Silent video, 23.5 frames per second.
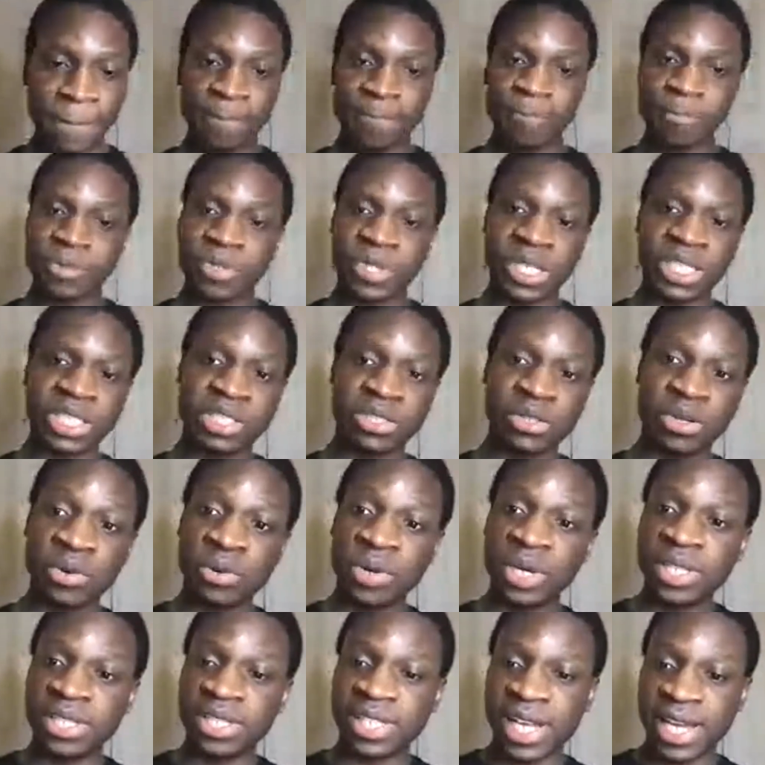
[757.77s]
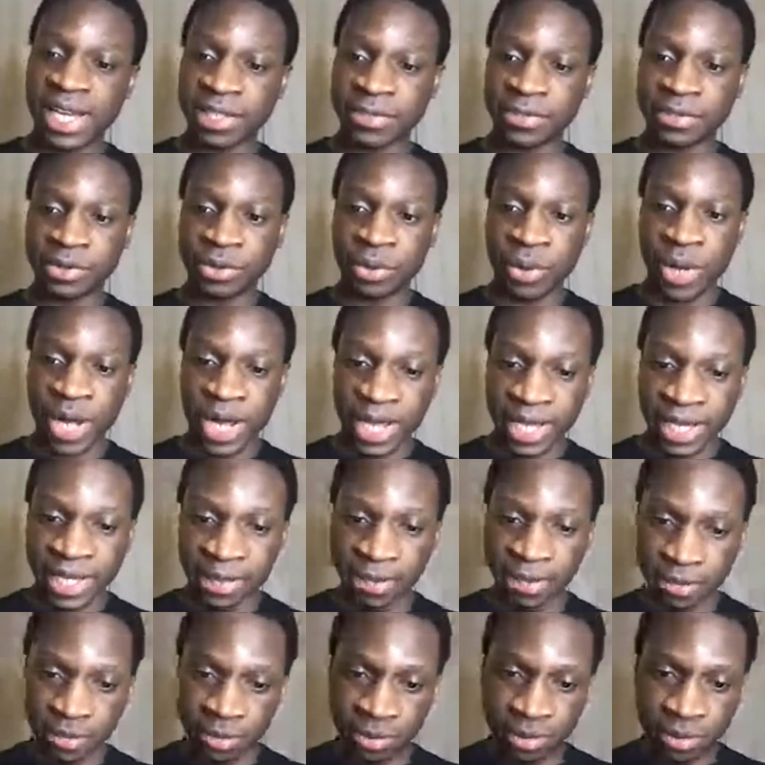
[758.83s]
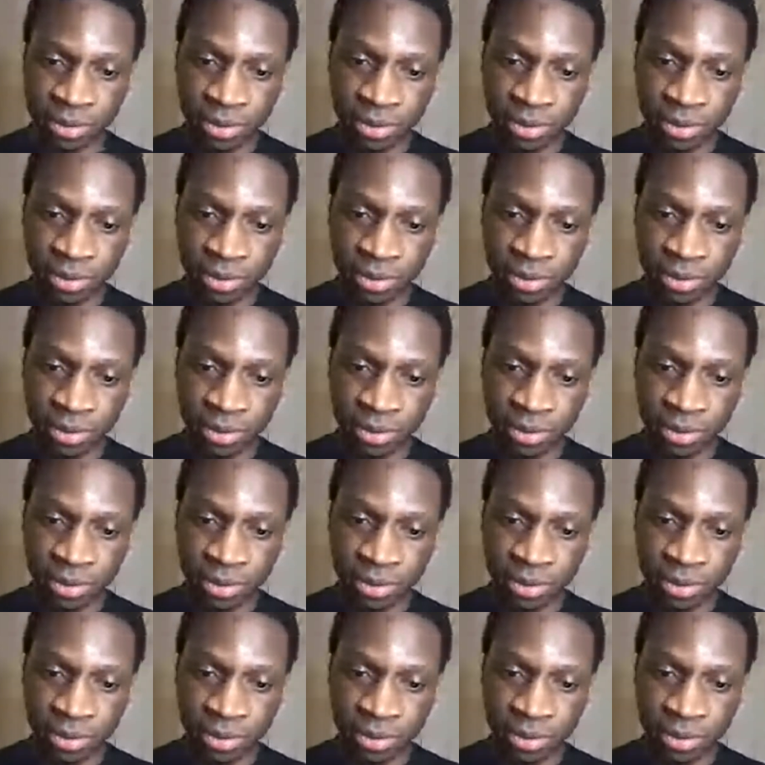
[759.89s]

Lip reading: So it's always like trying